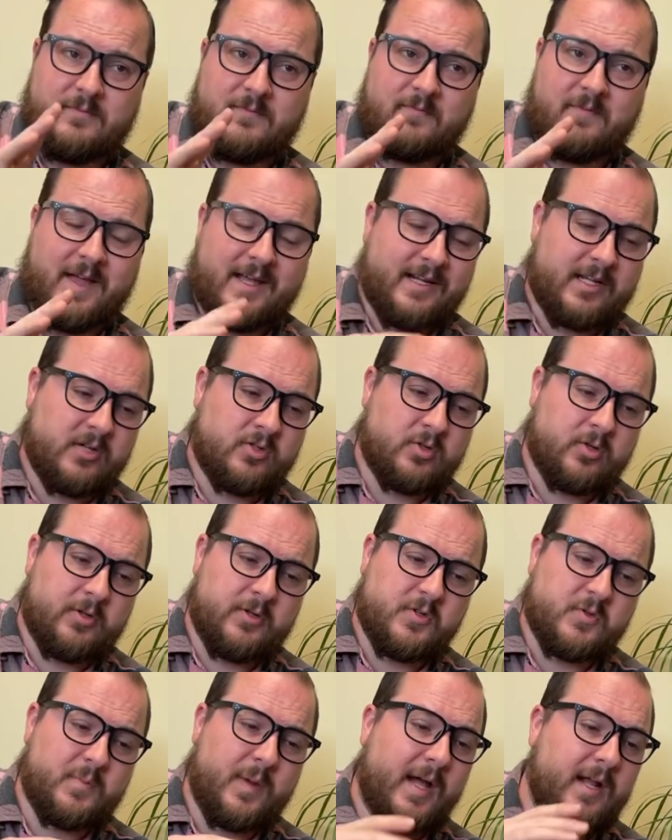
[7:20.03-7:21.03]
fan
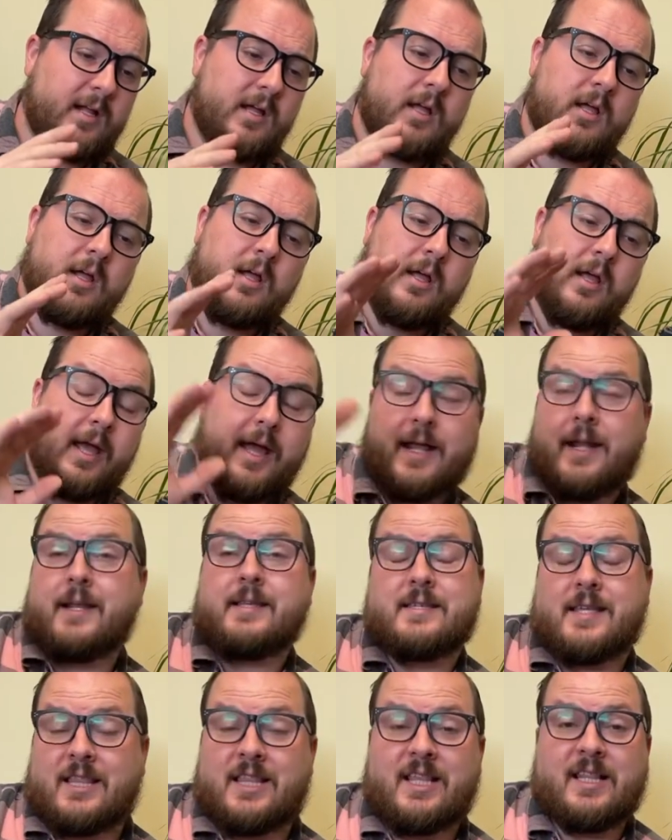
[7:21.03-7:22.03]
controllers, but it
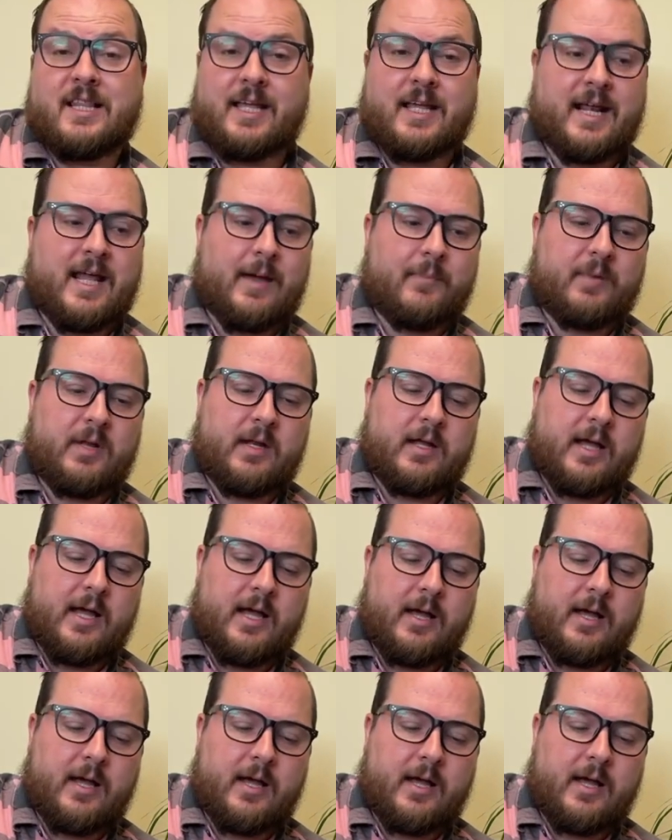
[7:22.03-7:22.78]
is a thing that can happen.